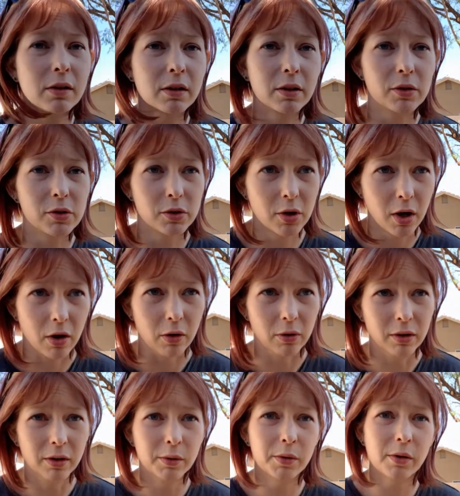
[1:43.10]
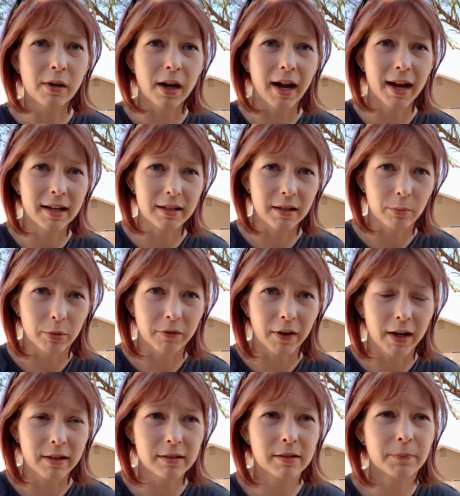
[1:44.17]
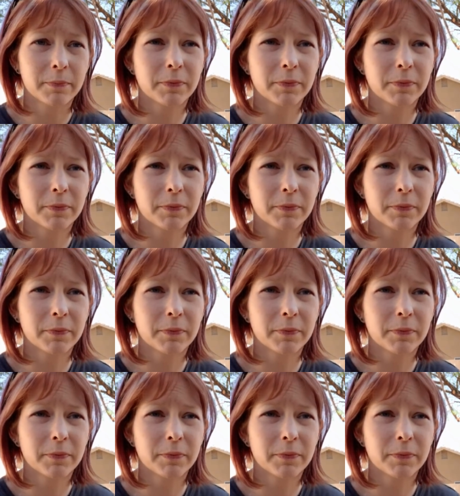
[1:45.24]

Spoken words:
So, I had to improvise.